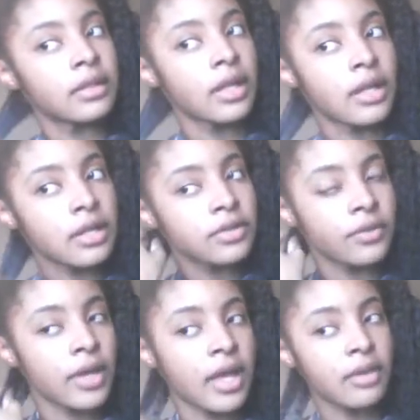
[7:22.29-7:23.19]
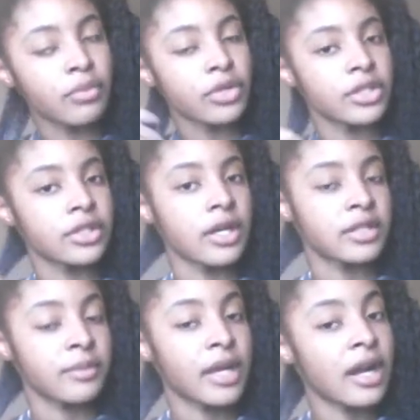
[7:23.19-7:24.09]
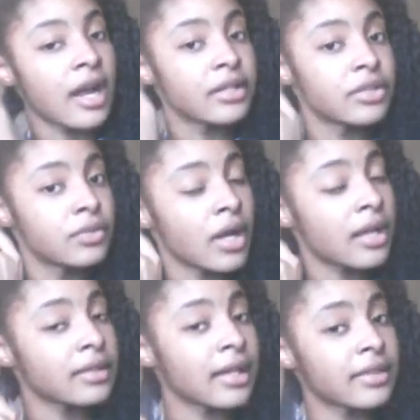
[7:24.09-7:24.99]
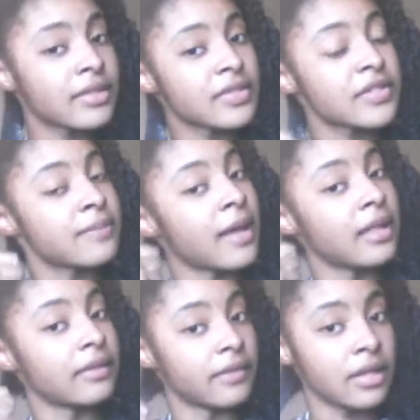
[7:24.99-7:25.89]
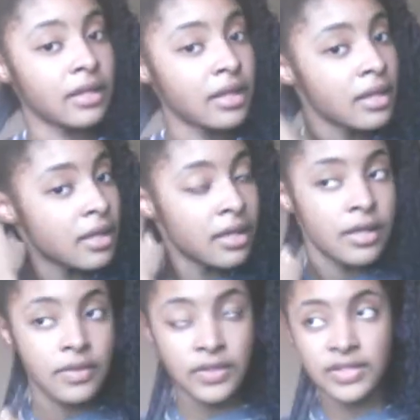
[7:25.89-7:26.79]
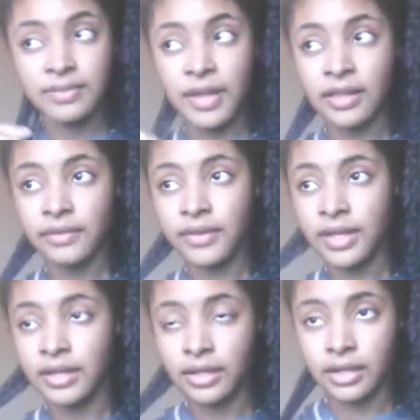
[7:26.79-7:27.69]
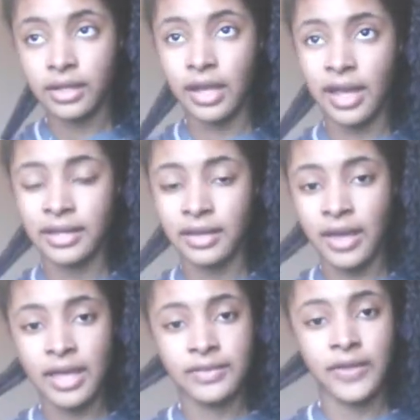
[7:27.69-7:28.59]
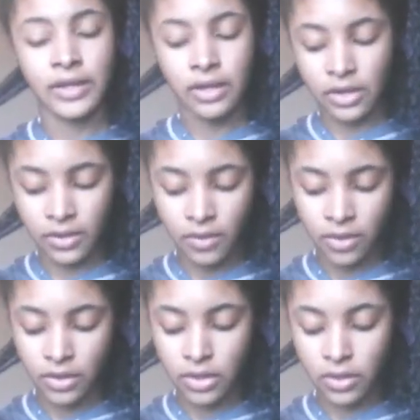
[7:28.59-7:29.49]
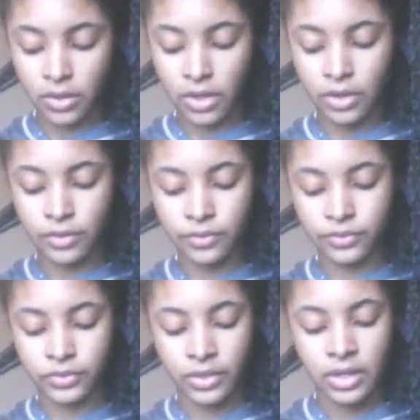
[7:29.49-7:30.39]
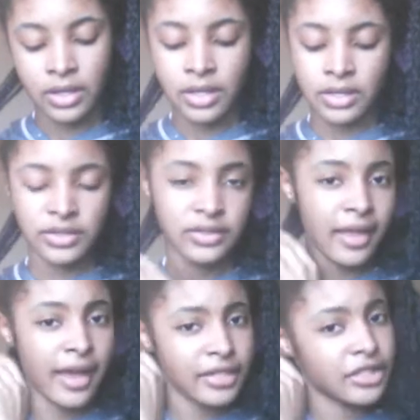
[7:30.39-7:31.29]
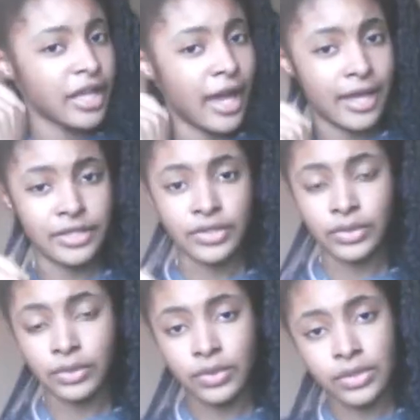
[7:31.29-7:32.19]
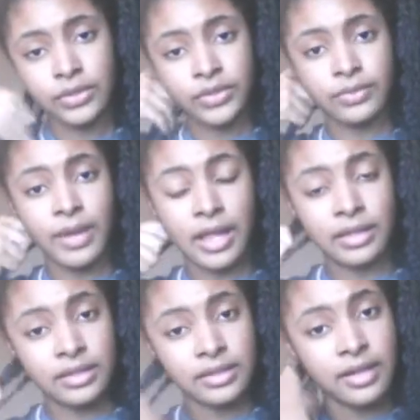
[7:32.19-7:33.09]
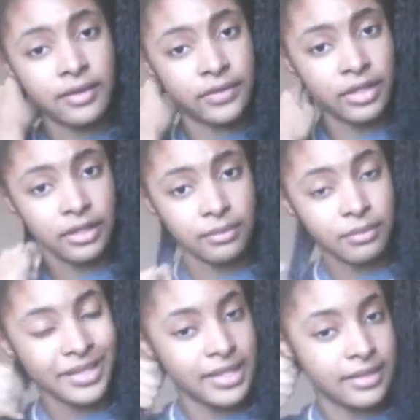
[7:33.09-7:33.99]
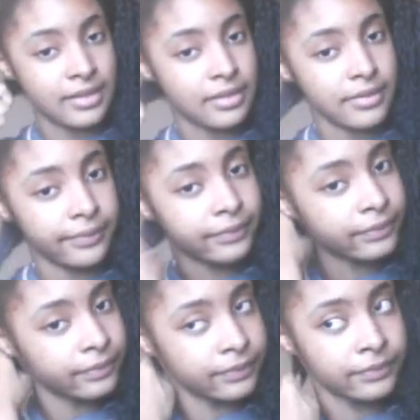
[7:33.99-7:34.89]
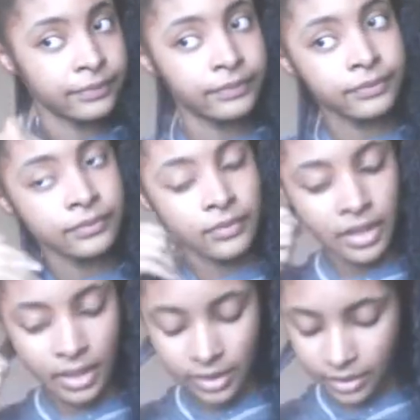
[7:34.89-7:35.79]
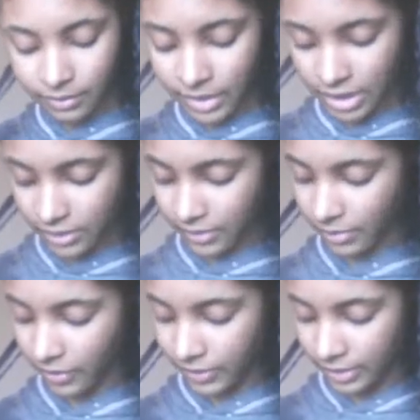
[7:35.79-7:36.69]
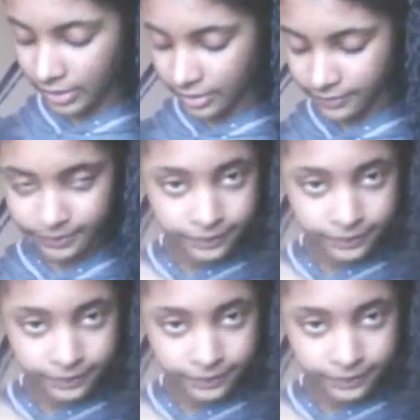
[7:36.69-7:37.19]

It does okay moisturizing my hair. I do not like the smell of it. The smell of it kind of has like a cologne / castor oil smell, and it's not very pleasant. And I like my hair to smell really good.